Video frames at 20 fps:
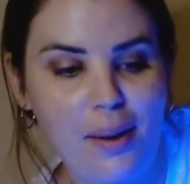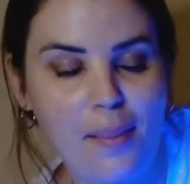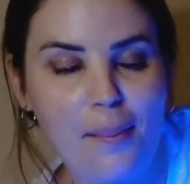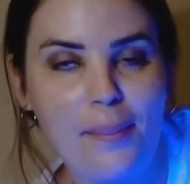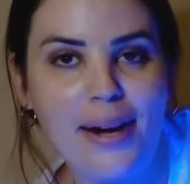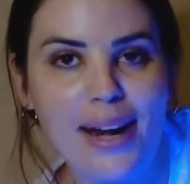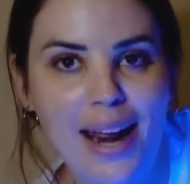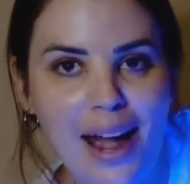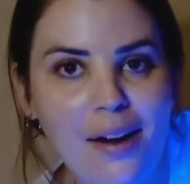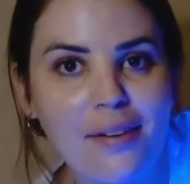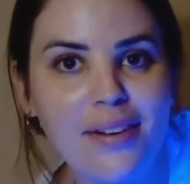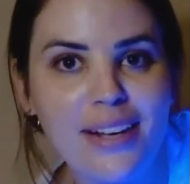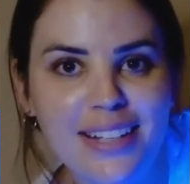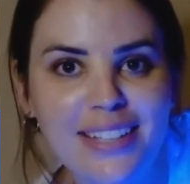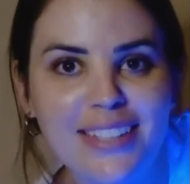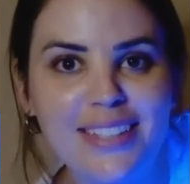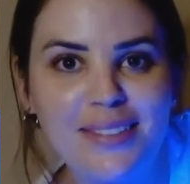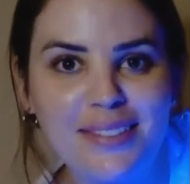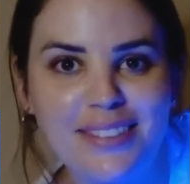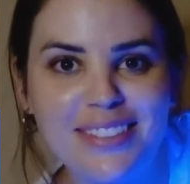But how
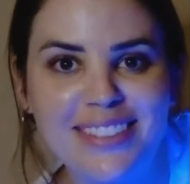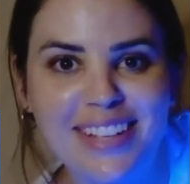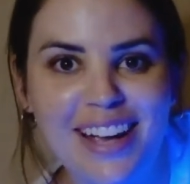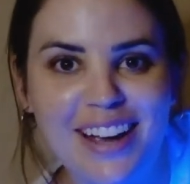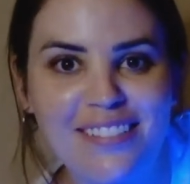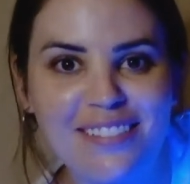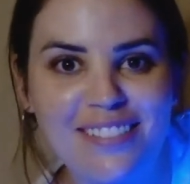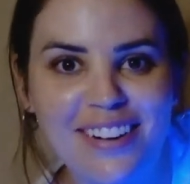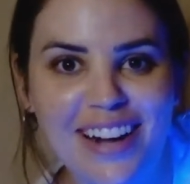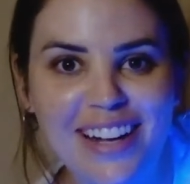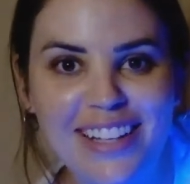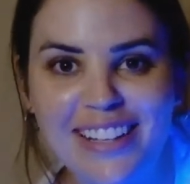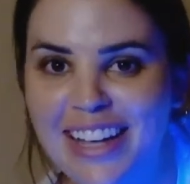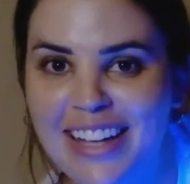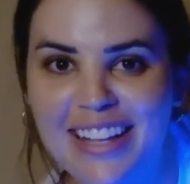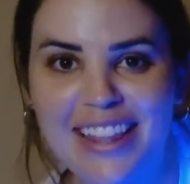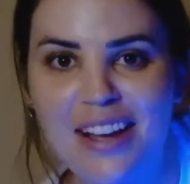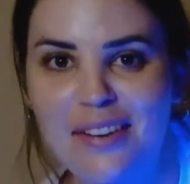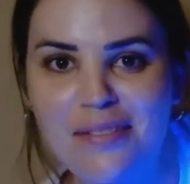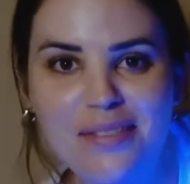easy was that, right?
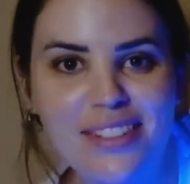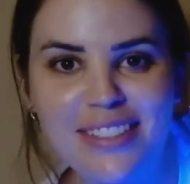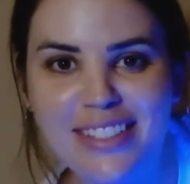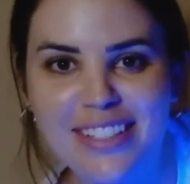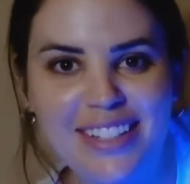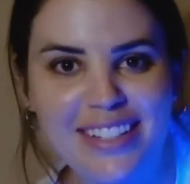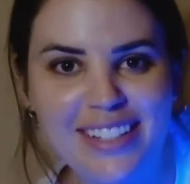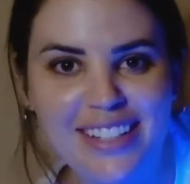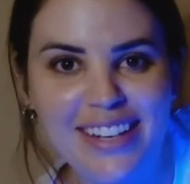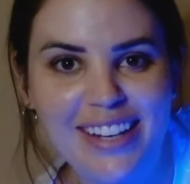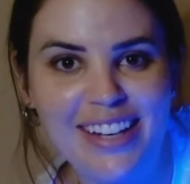Like, that wasn't